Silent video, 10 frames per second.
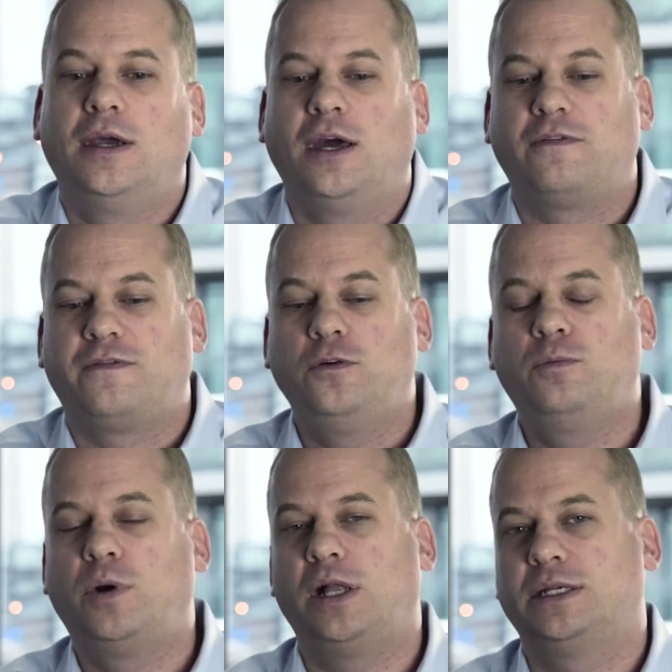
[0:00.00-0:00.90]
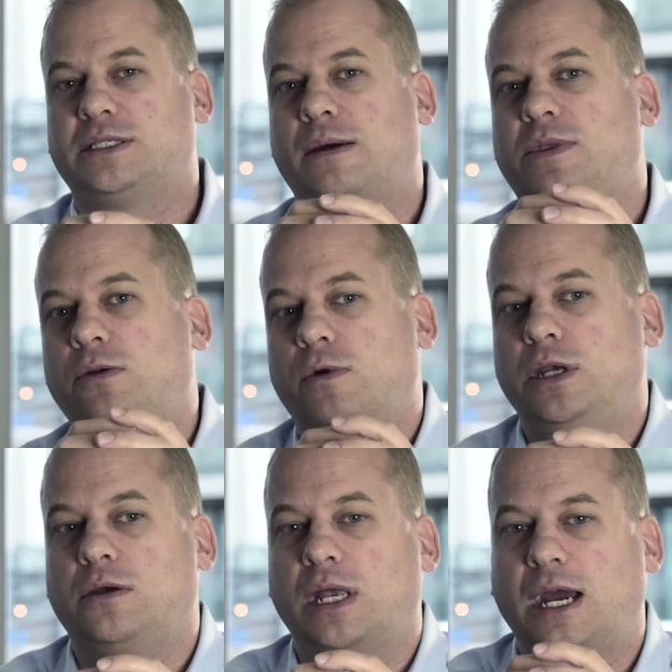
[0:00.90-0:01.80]
And a food ball is something where
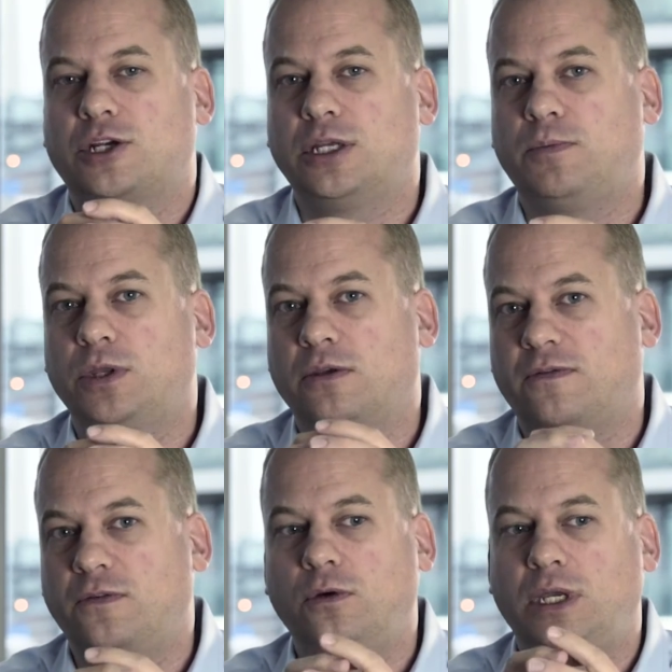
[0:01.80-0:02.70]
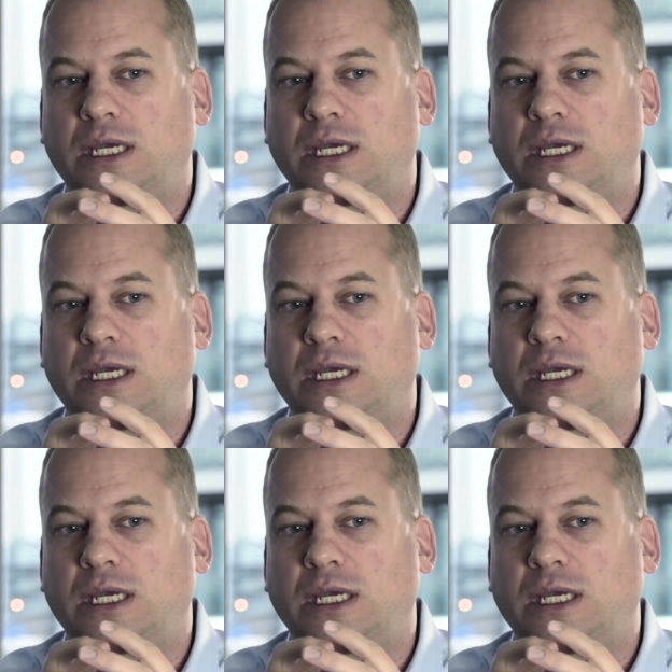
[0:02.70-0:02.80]
you can actually put the food